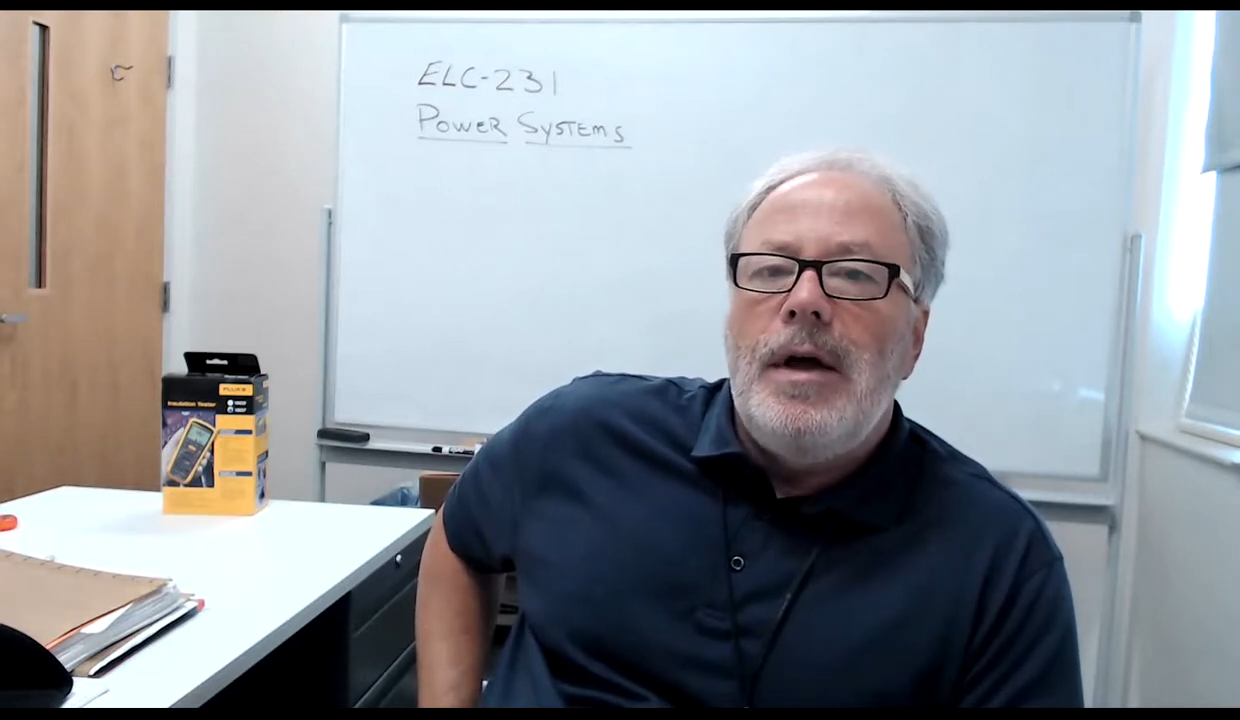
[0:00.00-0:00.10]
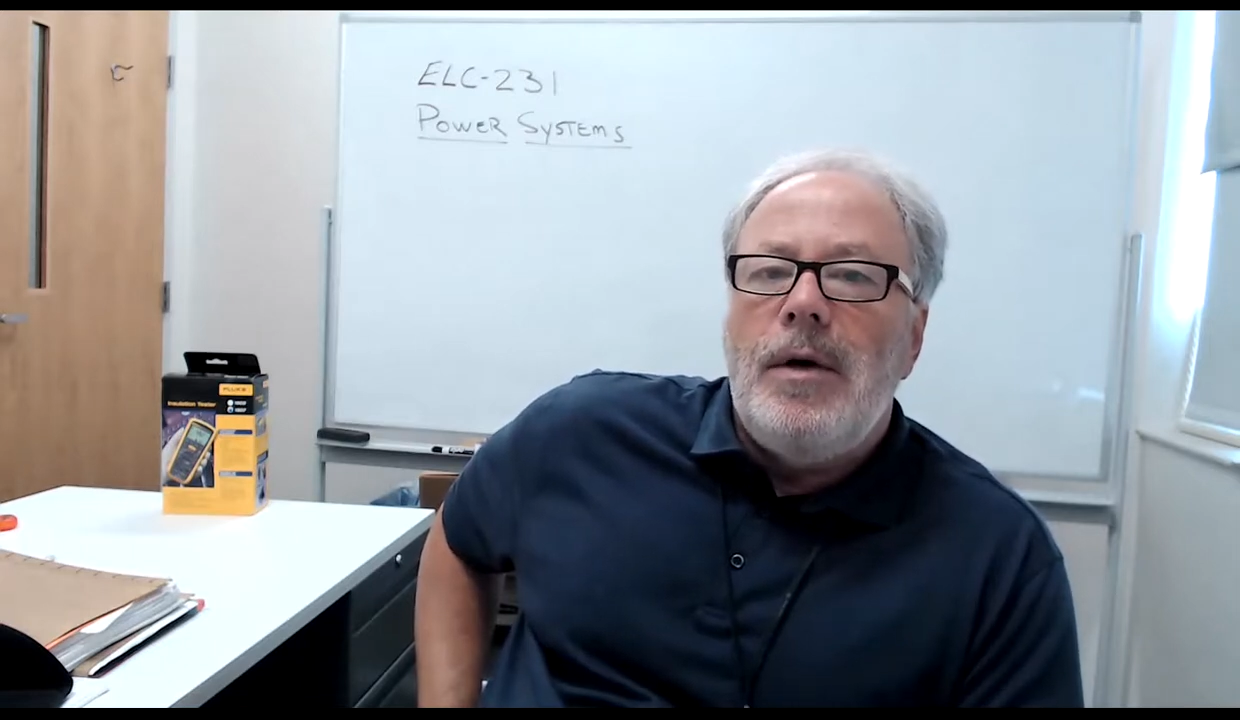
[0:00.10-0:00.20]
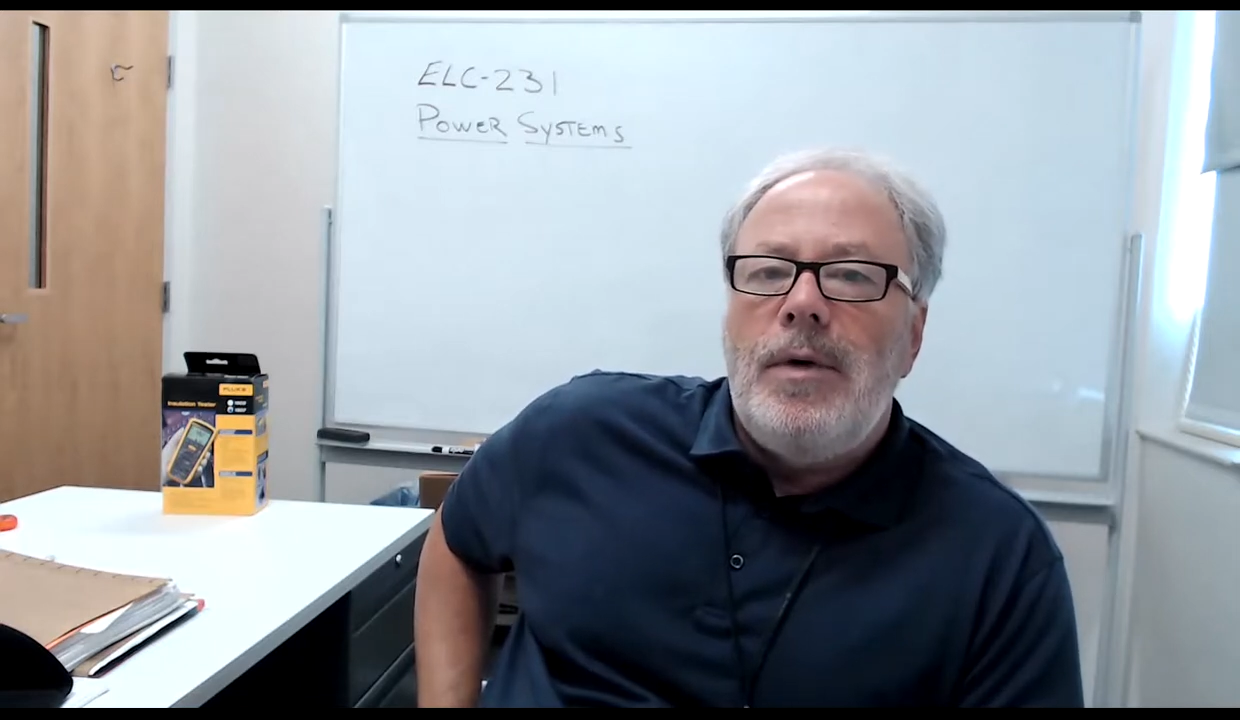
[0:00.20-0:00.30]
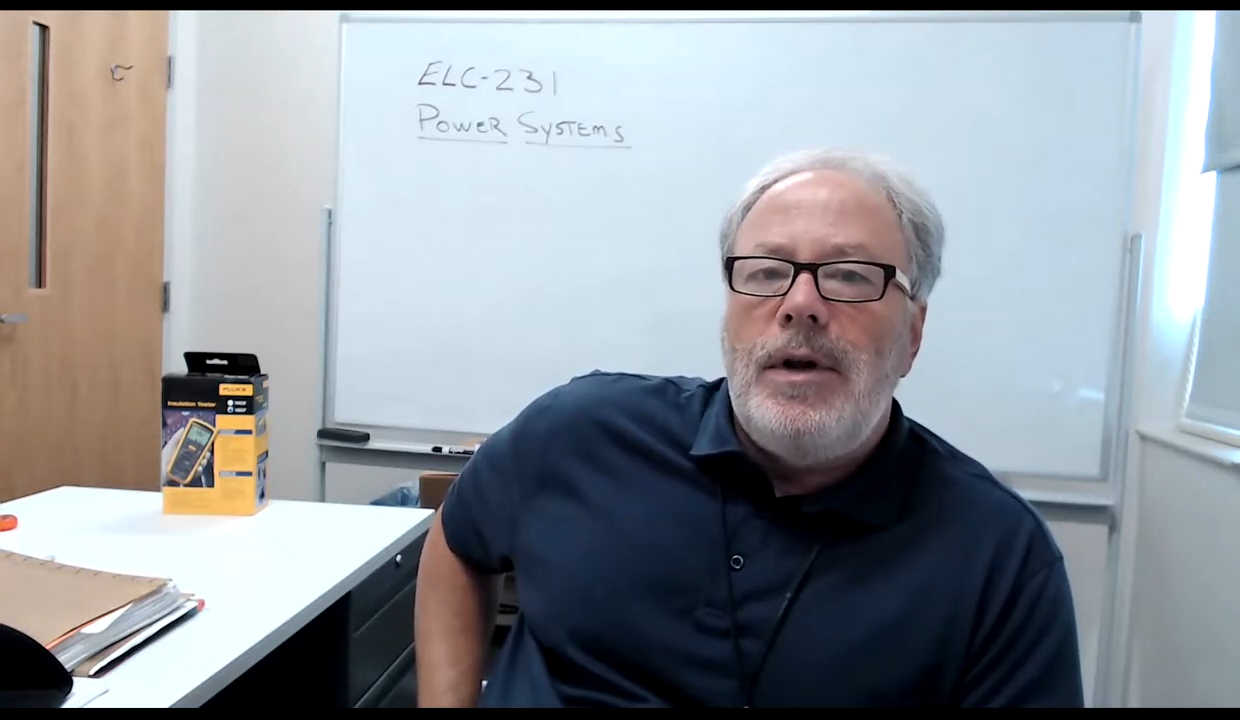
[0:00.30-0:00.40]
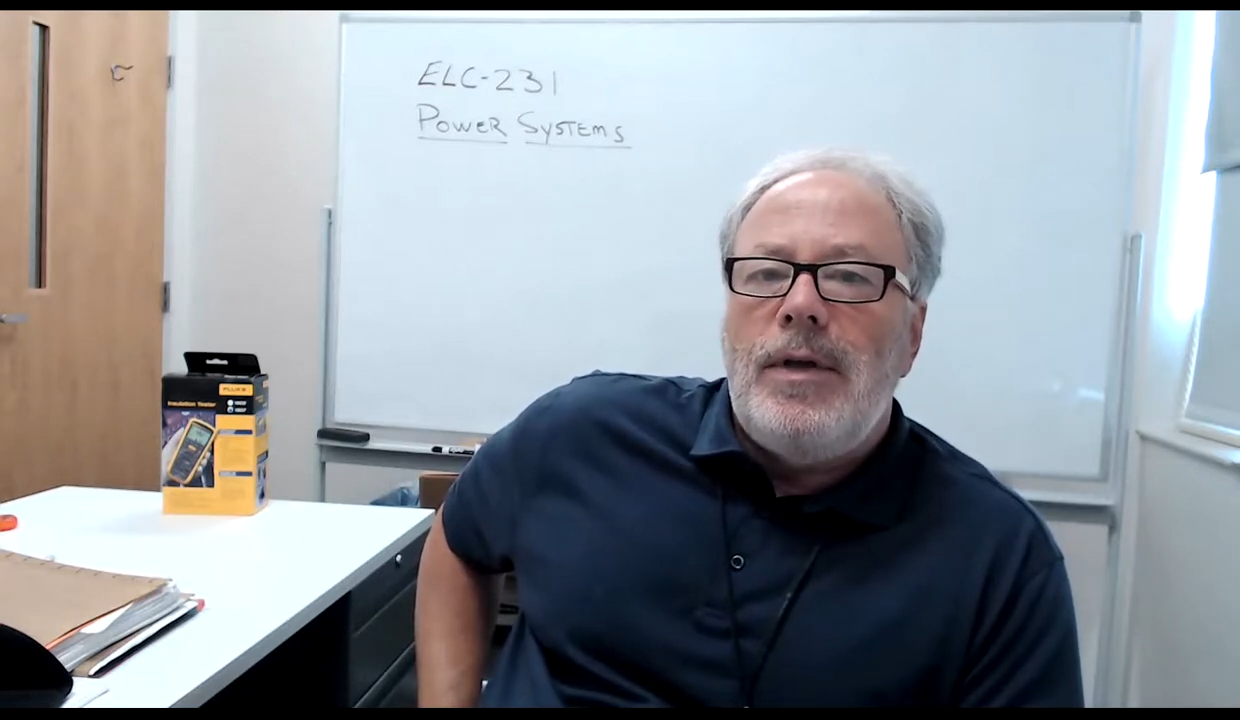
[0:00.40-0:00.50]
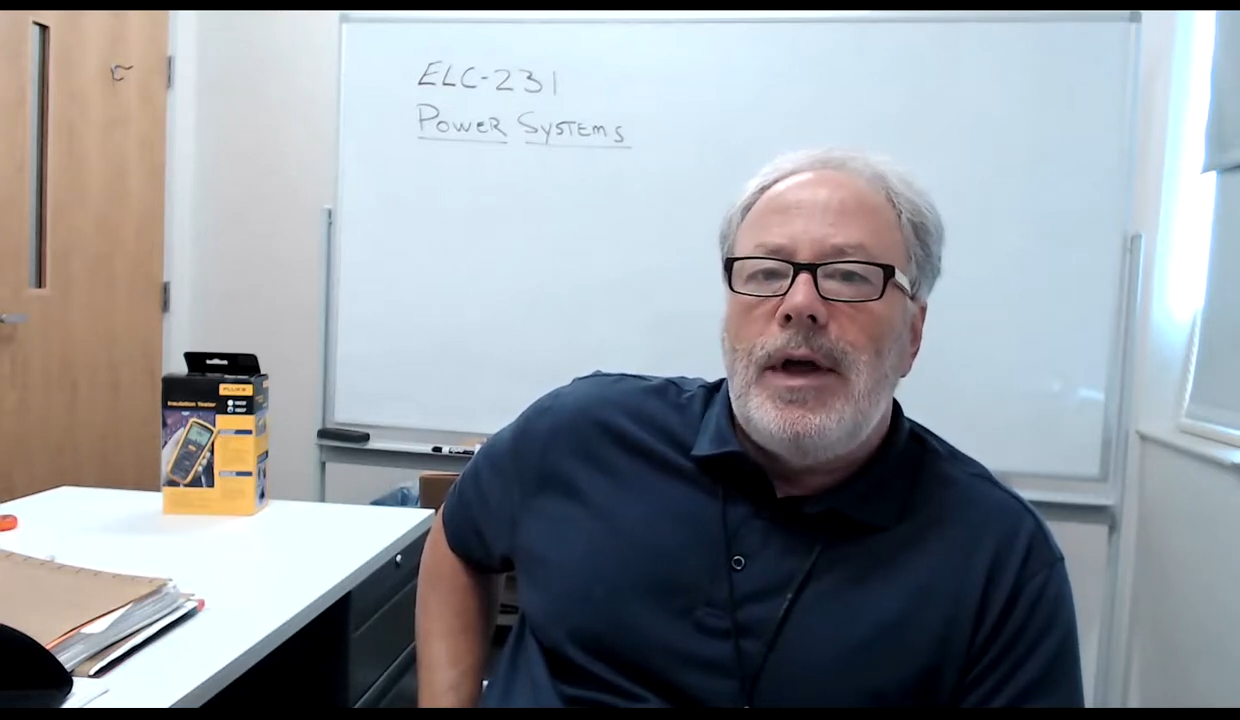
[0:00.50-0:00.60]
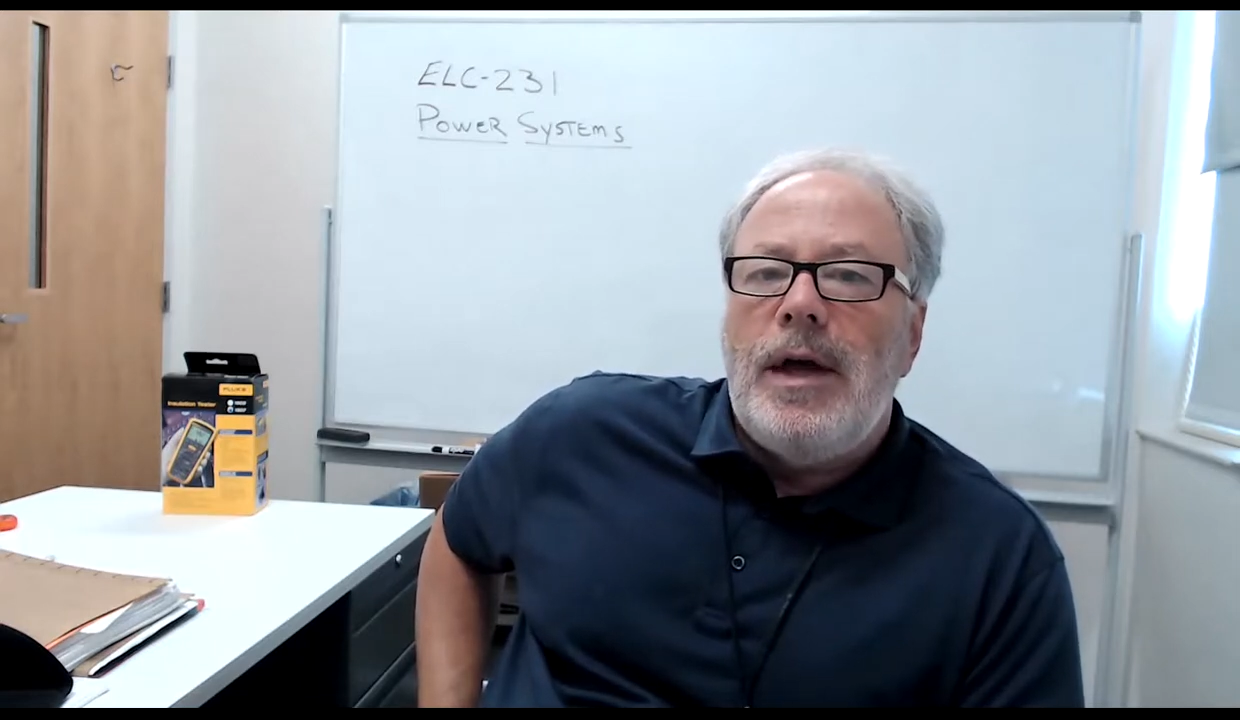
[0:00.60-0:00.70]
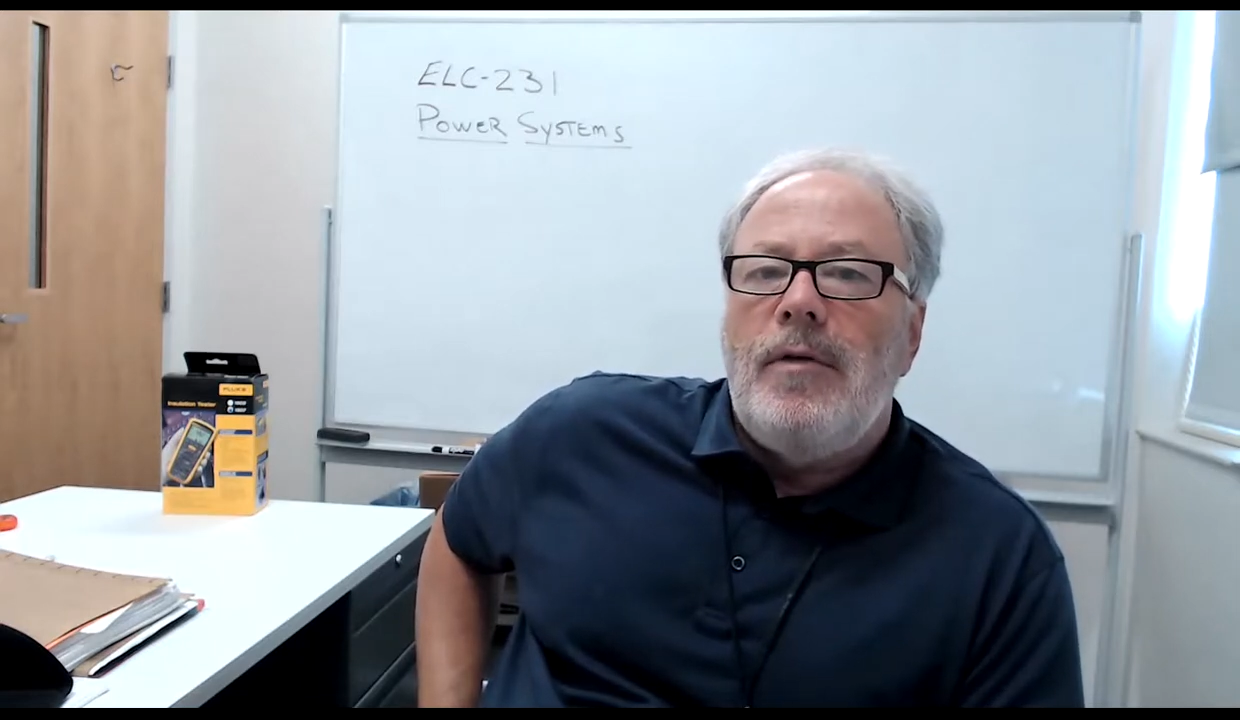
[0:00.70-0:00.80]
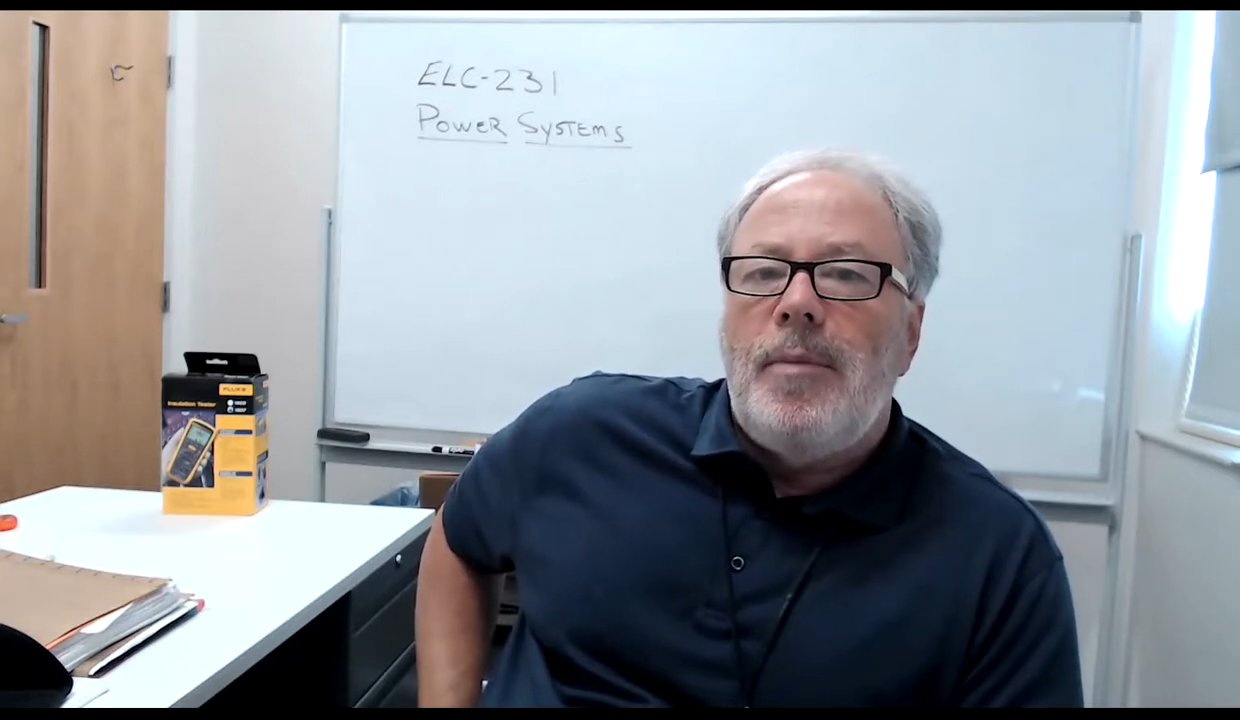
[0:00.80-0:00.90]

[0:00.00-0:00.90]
when you think of